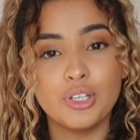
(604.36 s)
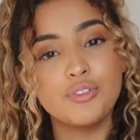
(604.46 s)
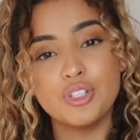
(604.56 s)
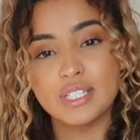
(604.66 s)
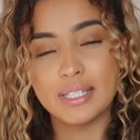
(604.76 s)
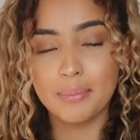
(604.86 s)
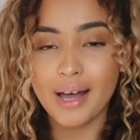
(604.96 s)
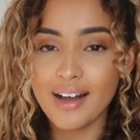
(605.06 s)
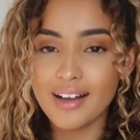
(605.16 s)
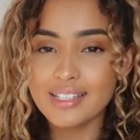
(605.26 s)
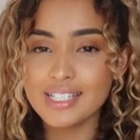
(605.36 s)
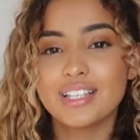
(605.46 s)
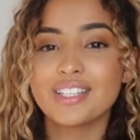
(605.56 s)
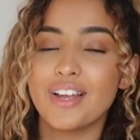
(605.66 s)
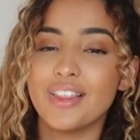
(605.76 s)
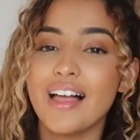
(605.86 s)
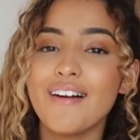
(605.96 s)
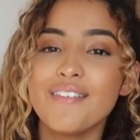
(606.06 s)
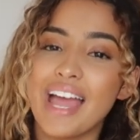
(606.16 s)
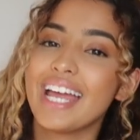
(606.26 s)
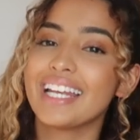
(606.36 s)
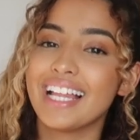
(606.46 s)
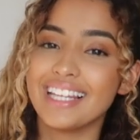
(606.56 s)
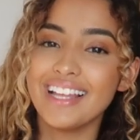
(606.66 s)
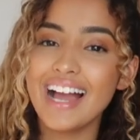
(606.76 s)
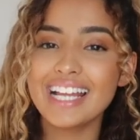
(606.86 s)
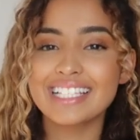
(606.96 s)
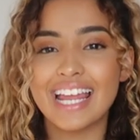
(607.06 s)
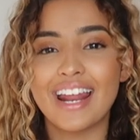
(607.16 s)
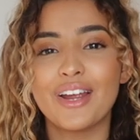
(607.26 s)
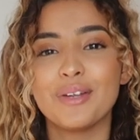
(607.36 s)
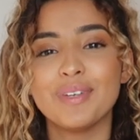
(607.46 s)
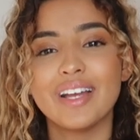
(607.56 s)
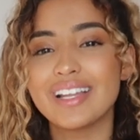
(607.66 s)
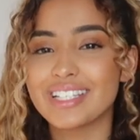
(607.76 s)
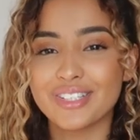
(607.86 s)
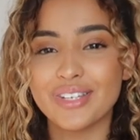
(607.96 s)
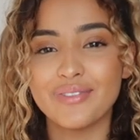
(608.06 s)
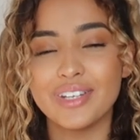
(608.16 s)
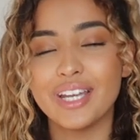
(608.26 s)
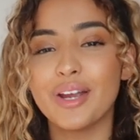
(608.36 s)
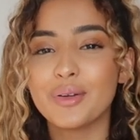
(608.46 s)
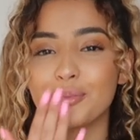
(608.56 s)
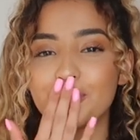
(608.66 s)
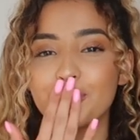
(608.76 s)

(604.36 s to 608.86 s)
you've used in the past. So love and light, and I hope you guys enjoy the video.